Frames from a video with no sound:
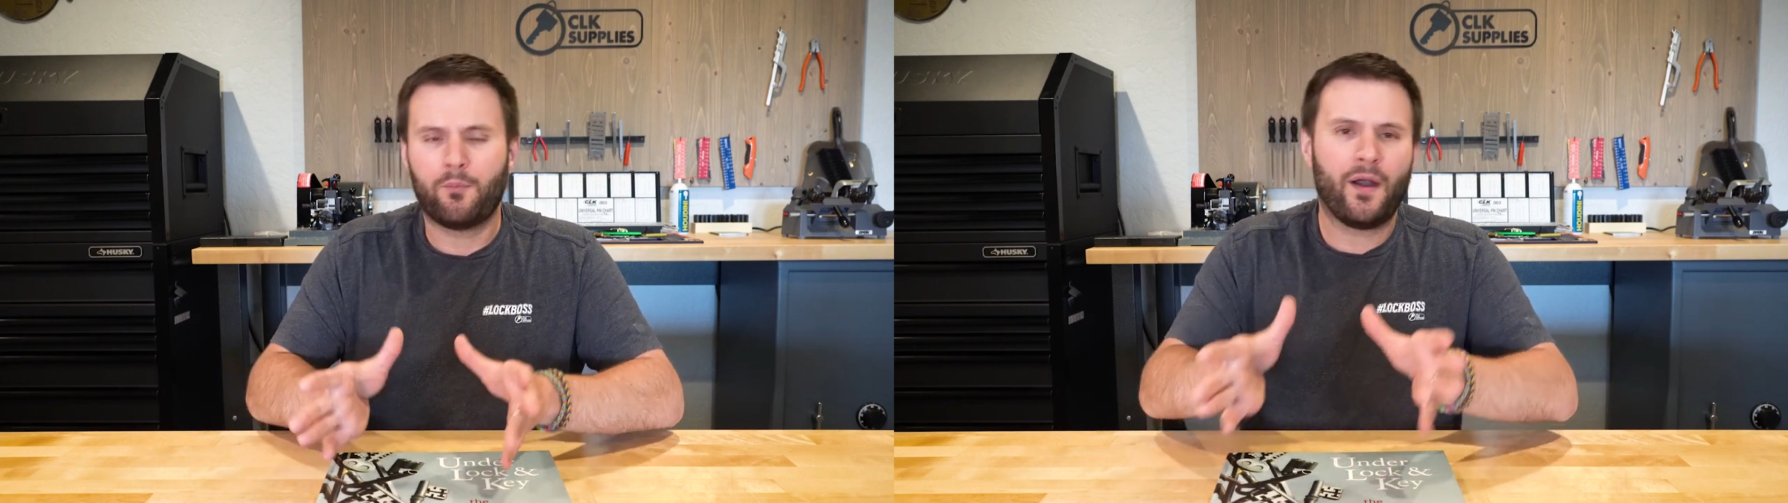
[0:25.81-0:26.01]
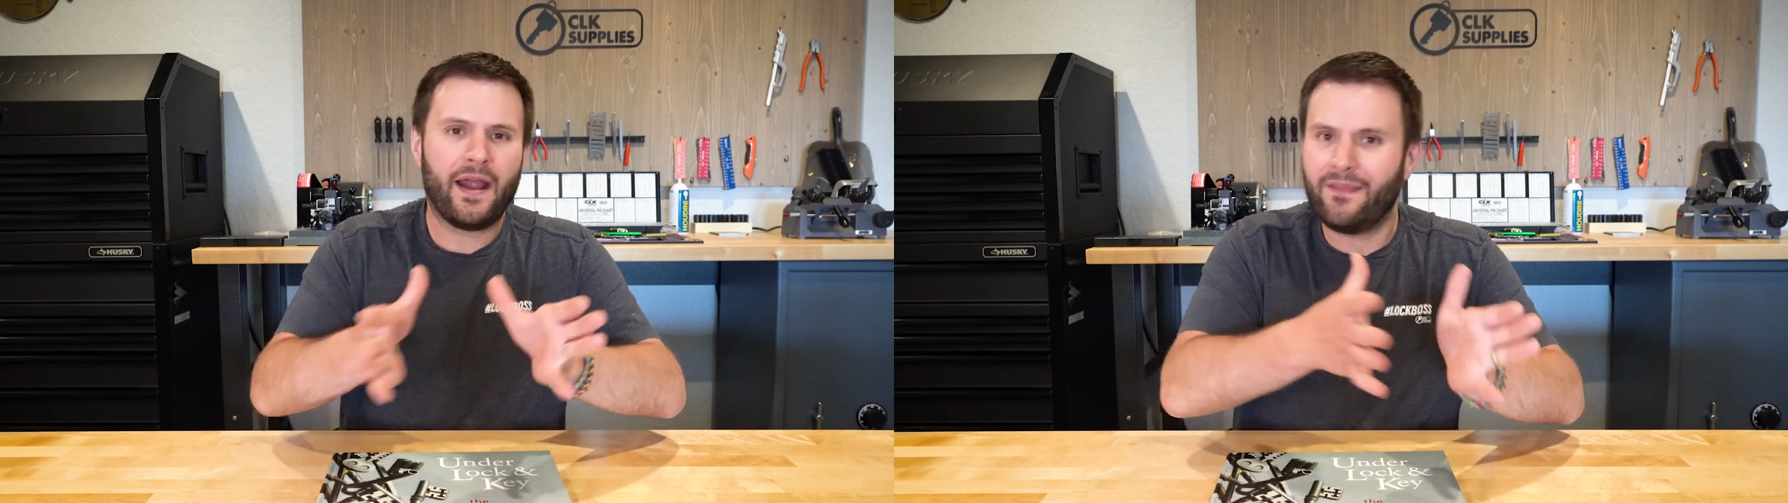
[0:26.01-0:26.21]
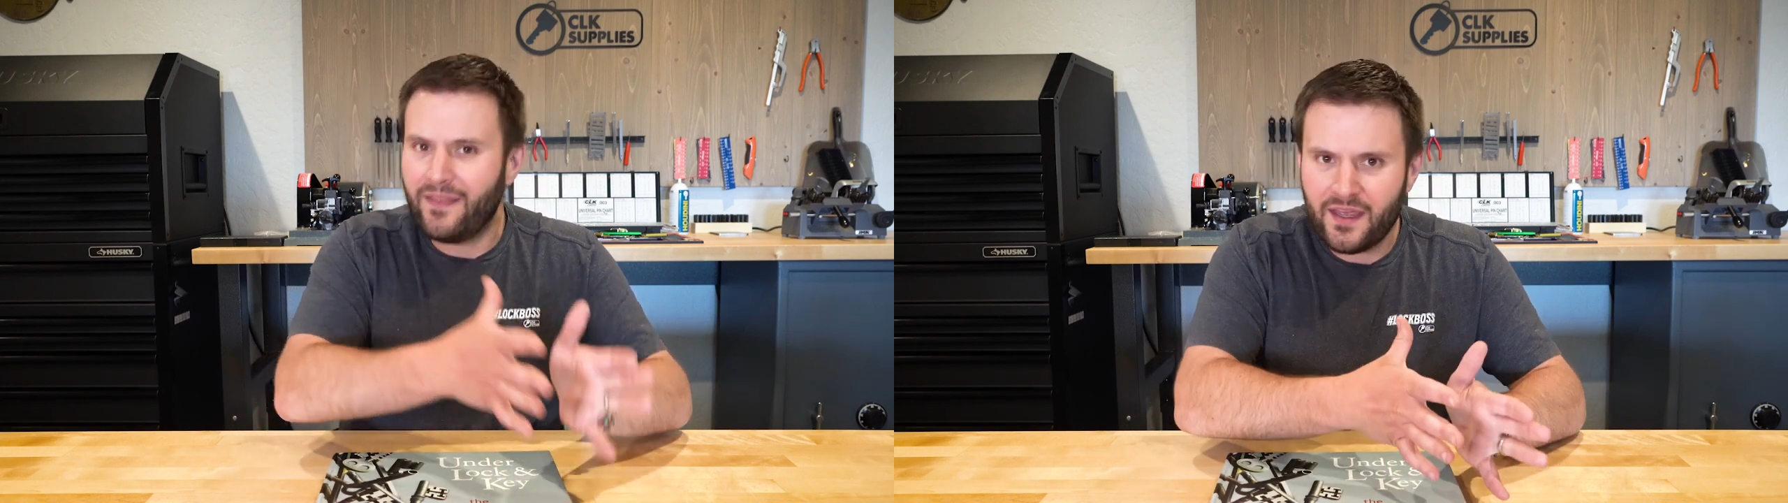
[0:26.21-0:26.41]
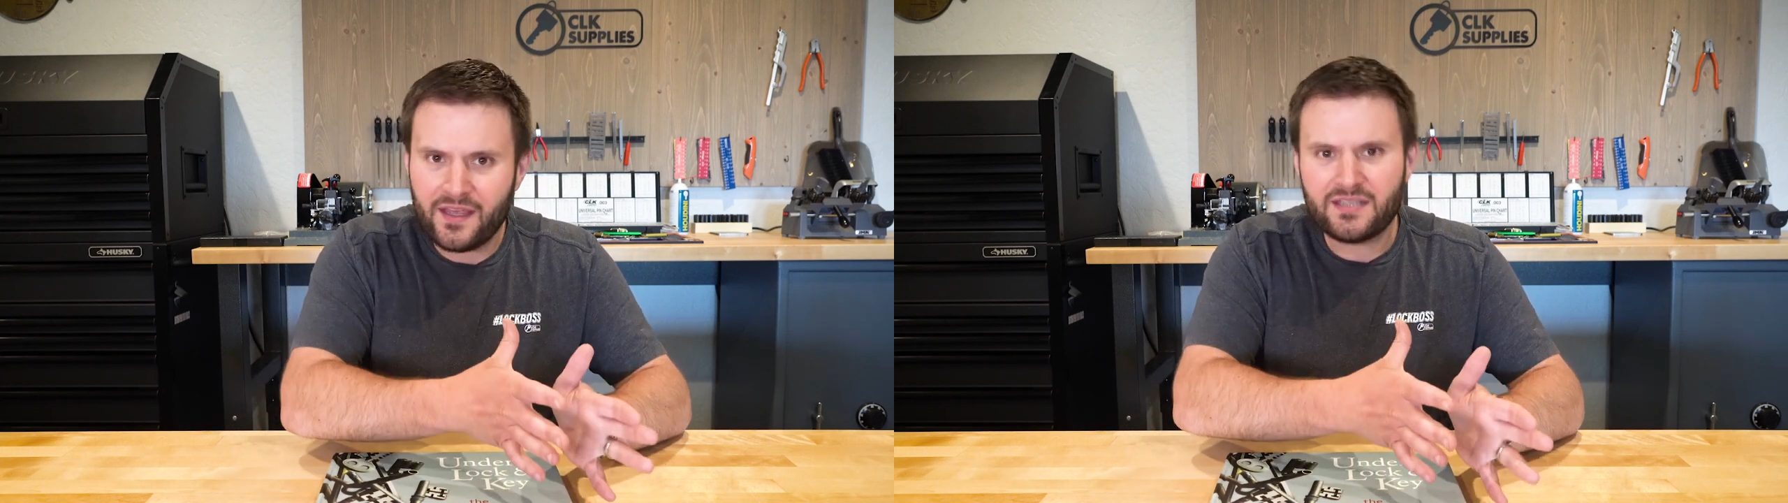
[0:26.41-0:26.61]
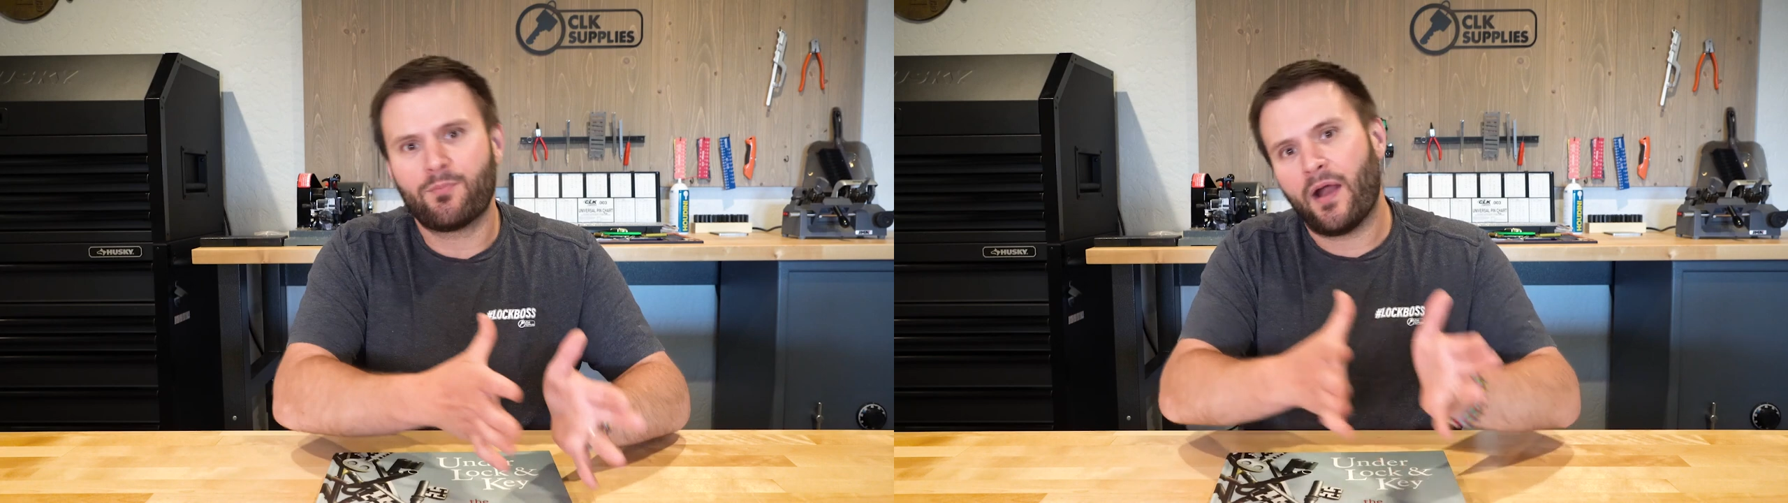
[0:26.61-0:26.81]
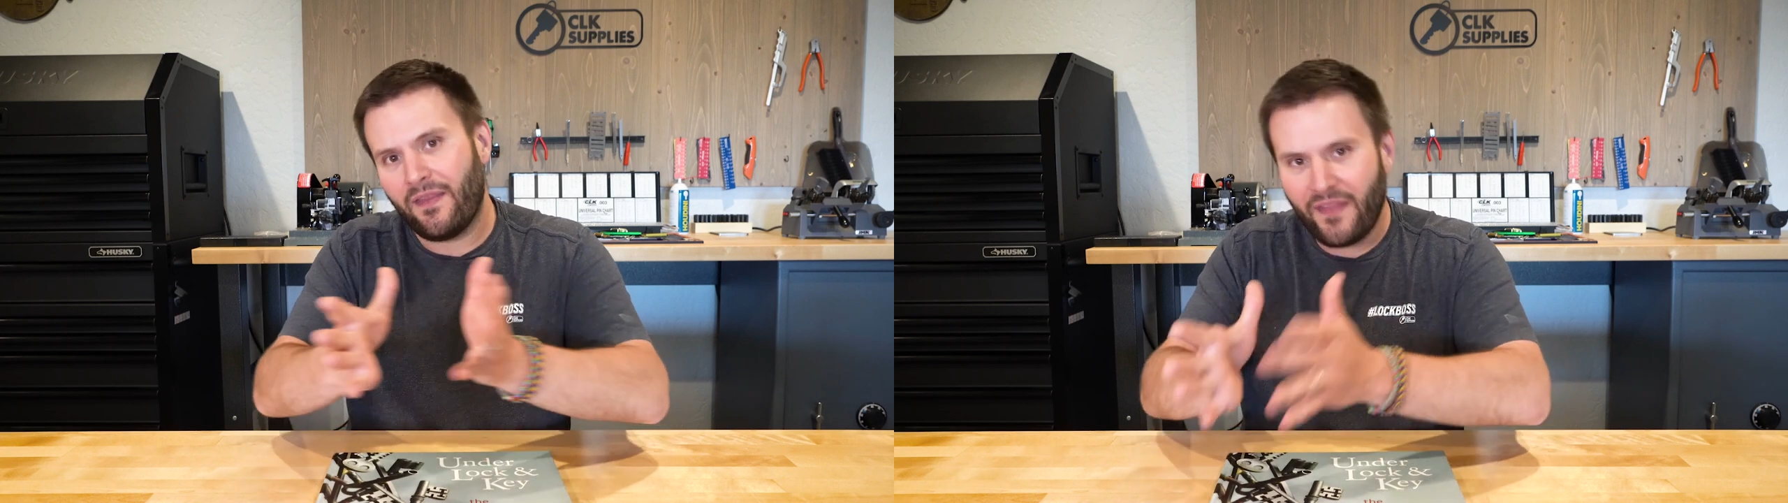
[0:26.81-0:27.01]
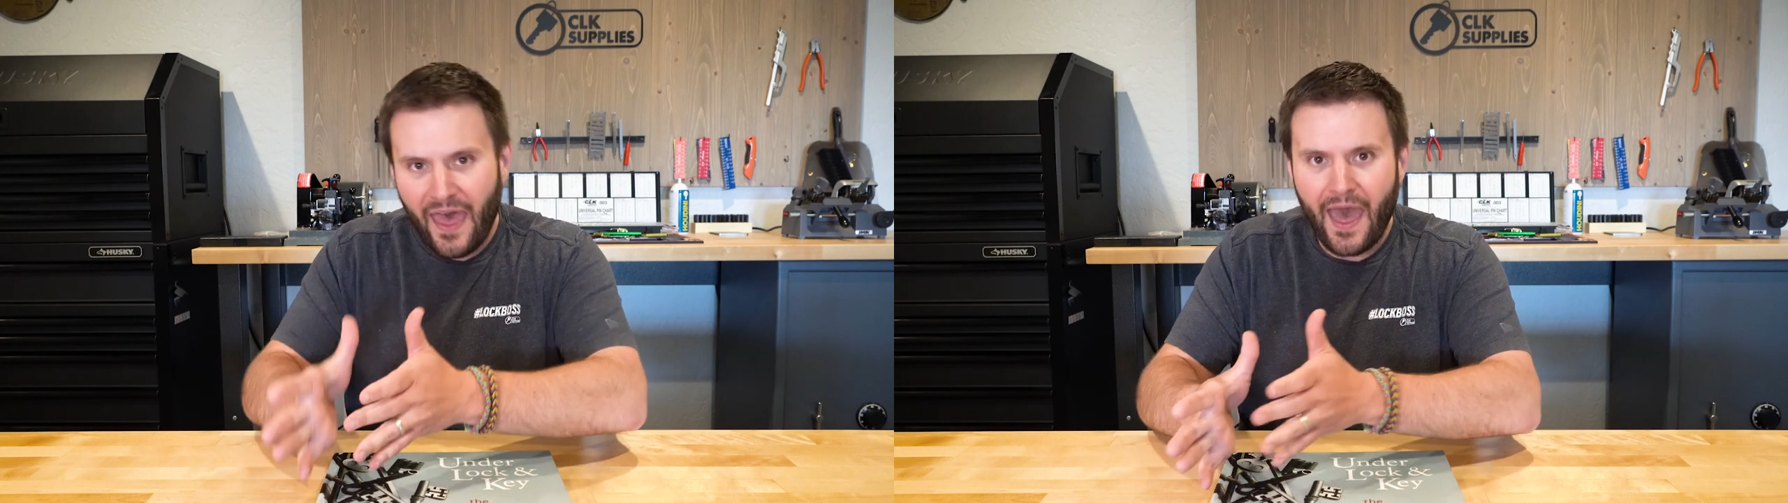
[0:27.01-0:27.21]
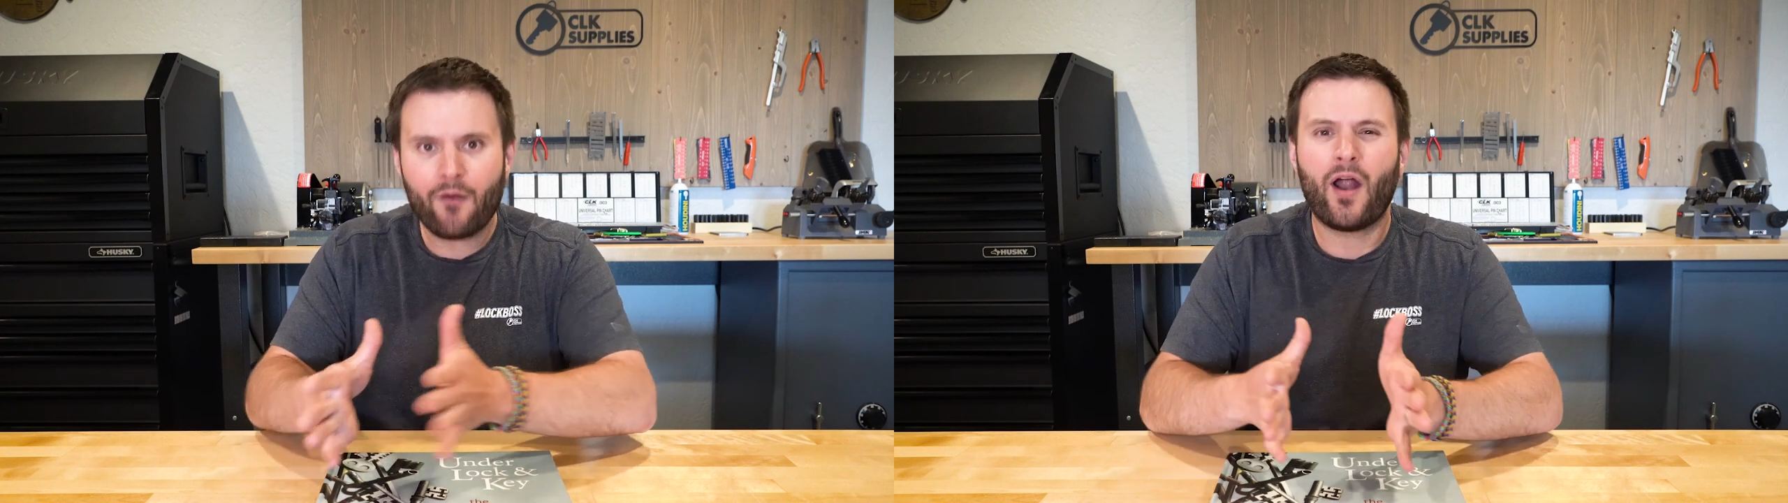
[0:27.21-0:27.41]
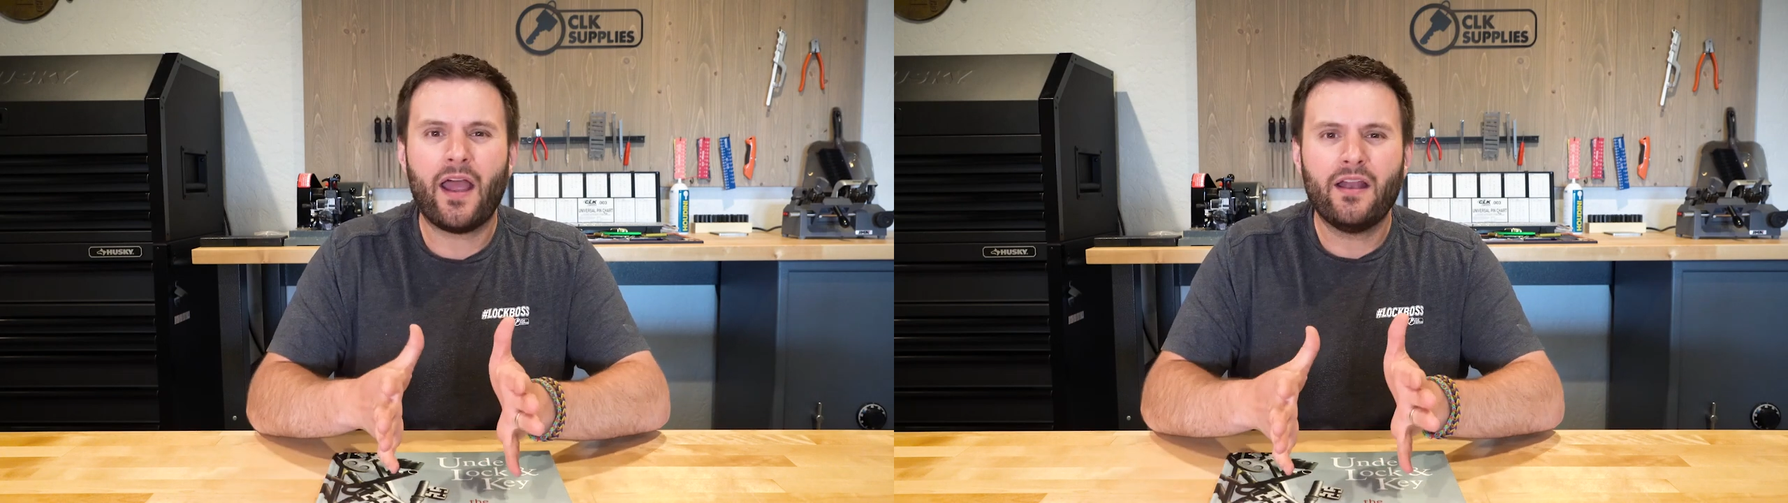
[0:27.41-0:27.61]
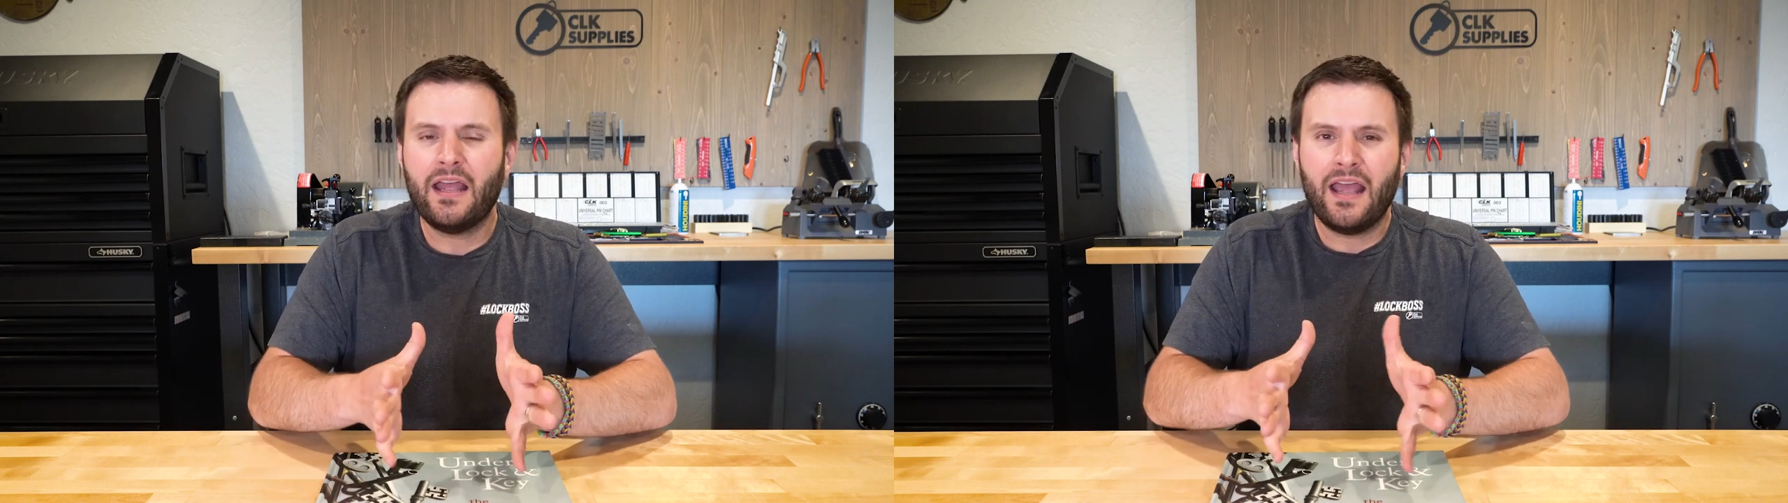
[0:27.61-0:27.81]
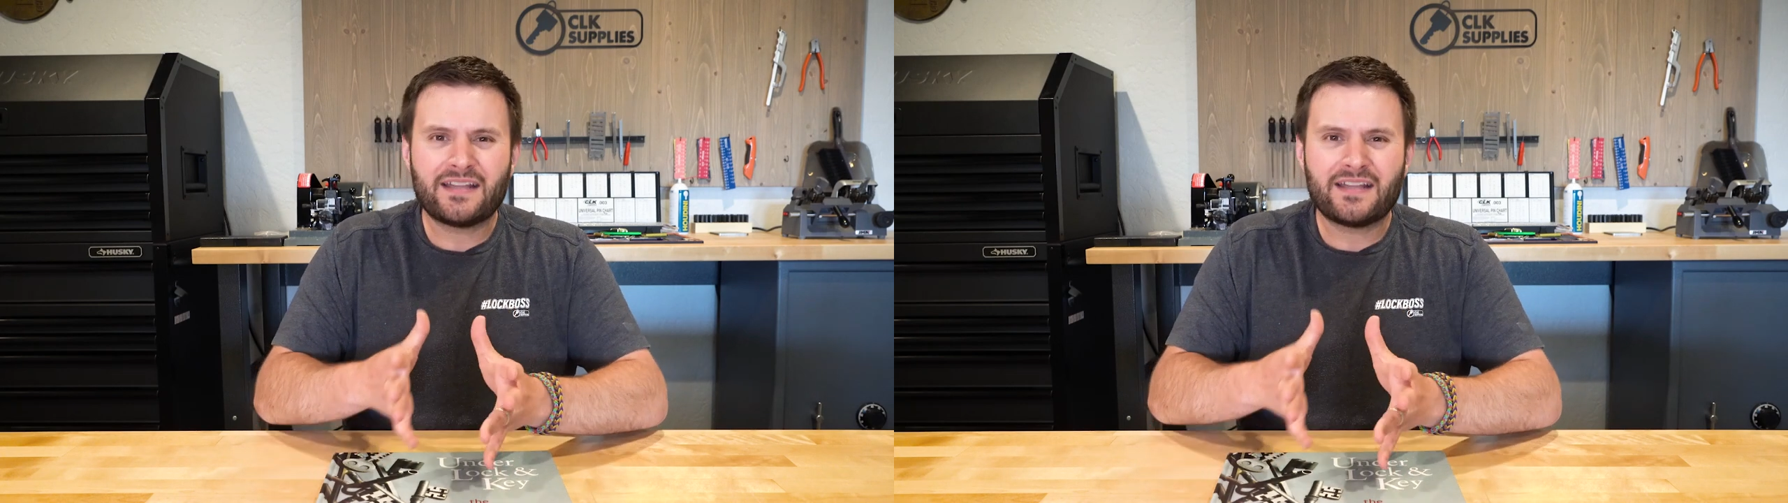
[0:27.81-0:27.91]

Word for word: brand this, brand that, right?